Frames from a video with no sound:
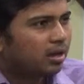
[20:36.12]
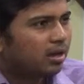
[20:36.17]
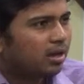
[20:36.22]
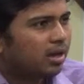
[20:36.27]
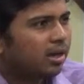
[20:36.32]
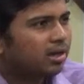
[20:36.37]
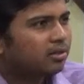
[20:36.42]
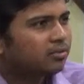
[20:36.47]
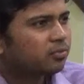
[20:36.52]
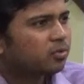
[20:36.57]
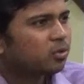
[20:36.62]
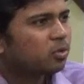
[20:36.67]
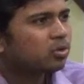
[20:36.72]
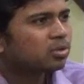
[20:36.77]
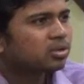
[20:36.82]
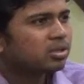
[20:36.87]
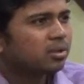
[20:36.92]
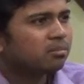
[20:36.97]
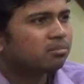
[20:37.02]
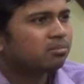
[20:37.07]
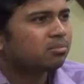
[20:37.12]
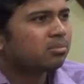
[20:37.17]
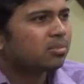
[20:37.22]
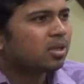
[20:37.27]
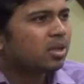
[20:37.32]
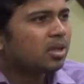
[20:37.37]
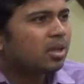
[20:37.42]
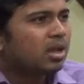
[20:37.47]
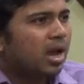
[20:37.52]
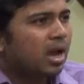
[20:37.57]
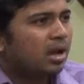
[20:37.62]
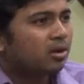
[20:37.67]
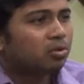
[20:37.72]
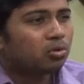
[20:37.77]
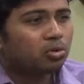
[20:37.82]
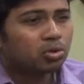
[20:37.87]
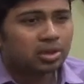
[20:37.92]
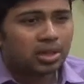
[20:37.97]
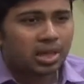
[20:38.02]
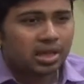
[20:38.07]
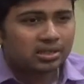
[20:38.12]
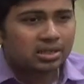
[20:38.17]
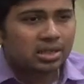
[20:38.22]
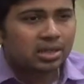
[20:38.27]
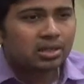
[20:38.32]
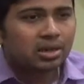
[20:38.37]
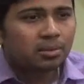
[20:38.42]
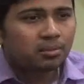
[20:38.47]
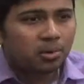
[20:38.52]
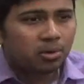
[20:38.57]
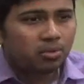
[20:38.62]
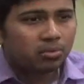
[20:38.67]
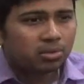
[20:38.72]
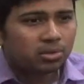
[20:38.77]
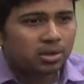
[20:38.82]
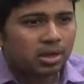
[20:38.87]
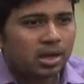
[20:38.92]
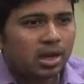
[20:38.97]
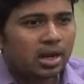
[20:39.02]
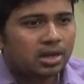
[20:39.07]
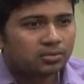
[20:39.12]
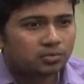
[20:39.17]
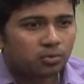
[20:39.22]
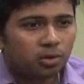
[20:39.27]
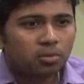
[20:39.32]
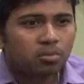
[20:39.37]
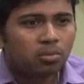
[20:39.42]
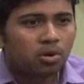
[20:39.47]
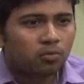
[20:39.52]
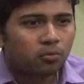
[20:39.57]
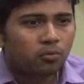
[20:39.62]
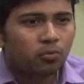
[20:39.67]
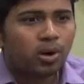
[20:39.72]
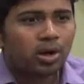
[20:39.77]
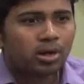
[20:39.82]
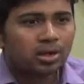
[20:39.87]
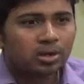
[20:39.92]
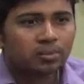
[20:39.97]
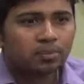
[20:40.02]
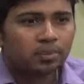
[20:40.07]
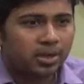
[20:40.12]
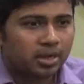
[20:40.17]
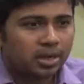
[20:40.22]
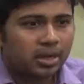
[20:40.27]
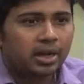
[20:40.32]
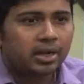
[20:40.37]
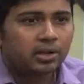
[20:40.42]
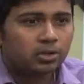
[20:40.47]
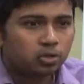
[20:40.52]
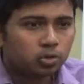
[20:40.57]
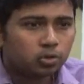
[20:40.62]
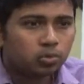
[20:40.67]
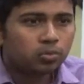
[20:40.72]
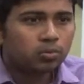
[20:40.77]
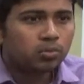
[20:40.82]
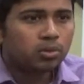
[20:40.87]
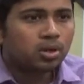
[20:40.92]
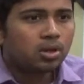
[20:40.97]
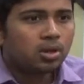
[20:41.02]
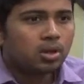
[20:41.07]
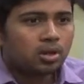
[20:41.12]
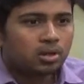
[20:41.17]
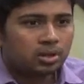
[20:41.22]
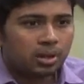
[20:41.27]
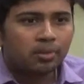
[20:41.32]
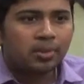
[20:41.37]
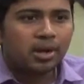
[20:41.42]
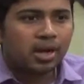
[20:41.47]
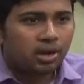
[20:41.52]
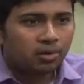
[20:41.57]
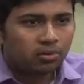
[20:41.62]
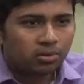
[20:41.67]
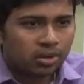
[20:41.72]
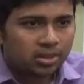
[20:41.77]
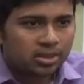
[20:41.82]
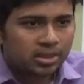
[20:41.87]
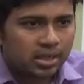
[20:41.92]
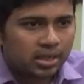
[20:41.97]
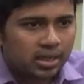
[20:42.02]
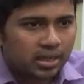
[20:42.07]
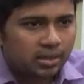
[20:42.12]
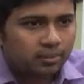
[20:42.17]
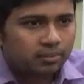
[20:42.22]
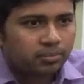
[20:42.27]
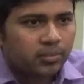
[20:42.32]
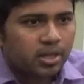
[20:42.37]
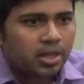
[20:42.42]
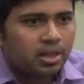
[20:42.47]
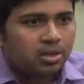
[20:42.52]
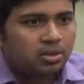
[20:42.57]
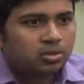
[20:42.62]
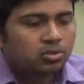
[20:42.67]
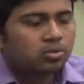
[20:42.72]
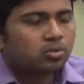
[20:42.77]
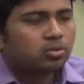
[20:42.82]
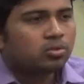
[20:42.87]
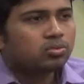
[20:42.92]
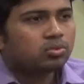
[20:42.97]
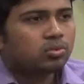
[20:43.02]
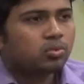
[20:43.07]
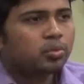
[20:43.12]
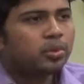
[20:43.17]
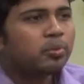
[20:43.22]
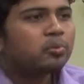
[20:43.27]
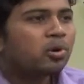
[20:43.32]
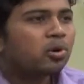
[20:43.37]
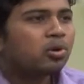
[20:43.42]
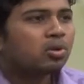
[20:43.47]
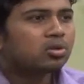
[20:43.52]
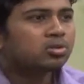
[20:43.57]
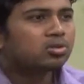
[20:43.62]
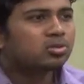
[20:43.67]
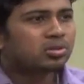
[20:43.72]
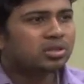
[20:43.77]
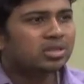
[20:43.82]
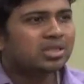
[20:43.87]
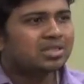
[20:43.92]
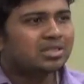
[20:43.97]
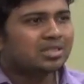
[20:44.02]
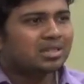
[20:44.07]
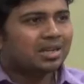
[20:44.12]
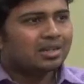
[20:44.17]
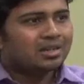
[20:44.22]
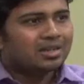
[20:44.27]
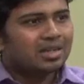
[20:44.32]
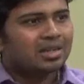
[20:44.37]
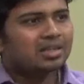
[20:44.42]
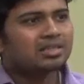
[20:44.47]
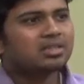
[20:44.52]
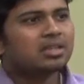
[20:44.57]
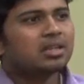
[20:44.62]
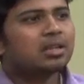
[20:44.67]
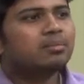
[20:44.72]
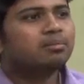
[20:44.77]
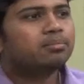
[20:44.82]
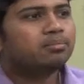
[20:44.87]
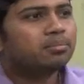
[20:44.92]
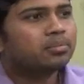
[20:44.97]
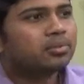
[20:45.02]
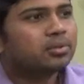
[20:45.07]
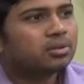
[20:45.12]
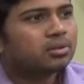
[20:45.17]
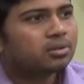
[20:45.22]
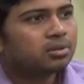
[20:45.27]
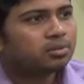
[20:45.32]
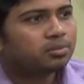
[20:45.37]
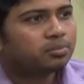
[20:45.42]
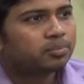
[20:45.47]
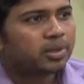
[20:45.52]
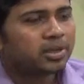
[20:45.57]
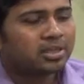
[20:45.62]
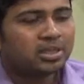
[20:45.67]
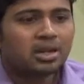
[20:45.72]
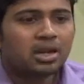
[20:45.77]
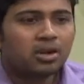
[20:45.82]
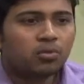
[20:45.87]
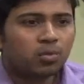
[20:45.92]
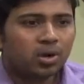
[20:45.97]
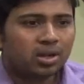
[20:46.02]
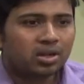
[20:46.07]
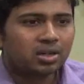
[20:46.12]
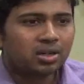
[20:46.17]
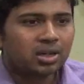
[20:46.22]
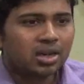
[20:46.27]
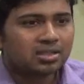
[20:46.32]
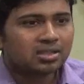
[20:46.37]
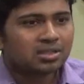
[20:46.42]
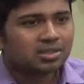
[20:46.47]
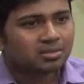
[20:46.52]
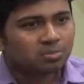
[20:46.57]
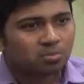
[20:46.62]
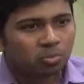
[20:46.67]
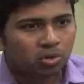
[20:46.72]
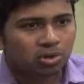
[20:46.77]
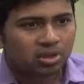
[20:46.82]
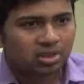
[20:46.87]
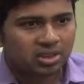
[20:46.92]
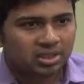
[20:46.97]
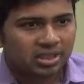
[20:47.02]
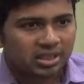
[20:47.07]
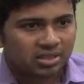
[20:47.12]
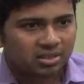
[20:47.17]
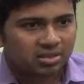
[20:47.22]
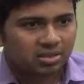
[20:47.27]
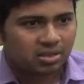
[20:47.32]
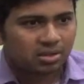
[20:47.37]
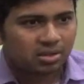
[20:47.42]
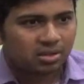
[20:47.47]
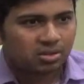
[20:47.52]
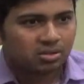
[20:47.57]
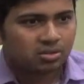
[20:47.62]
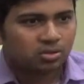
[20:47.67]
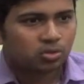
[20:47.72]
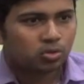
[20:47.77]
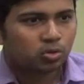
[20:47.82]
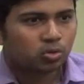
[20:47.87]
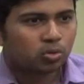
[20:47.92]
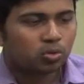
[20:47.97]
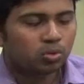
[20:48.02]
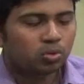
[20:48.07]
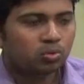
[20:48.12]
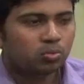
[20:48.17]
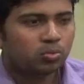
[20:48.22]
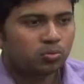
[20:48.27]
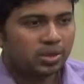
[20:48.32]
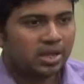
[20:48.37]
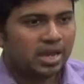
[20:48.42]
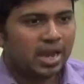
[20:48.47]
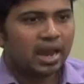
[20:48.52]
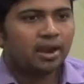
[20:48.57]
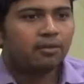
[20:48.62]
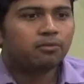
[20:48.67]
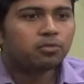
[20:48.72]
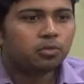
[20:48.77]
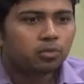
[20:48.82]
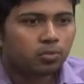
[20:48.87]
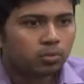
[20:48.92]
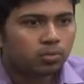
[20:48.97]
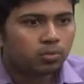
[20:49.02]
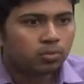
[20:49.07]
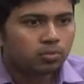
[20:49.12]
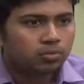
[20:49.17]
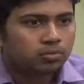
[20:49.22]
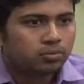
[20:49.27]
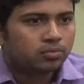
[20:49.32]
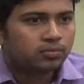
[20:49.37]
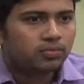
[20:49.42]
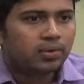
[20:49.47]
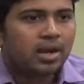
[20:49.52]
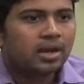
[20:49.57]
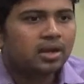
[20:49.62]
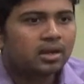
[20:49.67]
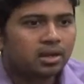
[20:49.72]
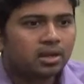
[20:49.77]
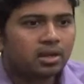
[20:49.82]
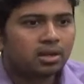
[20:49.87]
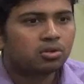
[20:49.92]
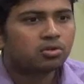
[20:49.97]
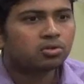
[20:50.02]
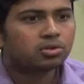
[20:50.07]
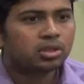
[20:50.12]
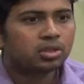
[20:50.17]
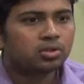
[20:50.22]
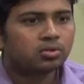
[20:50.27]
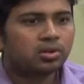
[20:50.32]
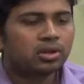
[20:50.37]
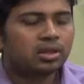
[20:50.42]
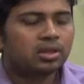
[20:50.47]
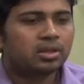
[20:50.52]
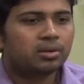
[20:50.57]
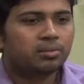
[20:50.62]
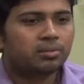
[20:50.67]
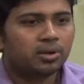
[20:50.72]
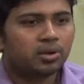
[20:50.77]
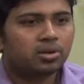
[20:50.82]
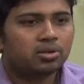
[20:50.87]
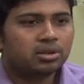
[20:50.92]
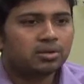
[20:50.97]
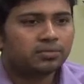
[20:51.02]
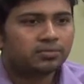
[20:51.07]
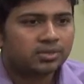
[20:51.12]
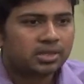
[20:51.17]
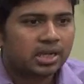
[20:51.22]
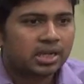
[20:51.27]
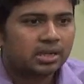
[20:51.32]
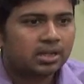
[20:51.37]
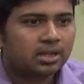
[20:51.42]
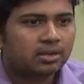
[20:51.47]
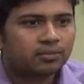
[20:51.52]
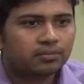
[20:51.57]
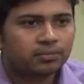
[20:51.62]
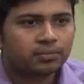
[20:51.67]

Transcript: let flow some, I don't know the exact amount, a large volume of water per day into Tamil Nadu recently. So Supreme Court also sees that there is a pertinent water crisis in both the states. So we have to find a conclusion together, because if center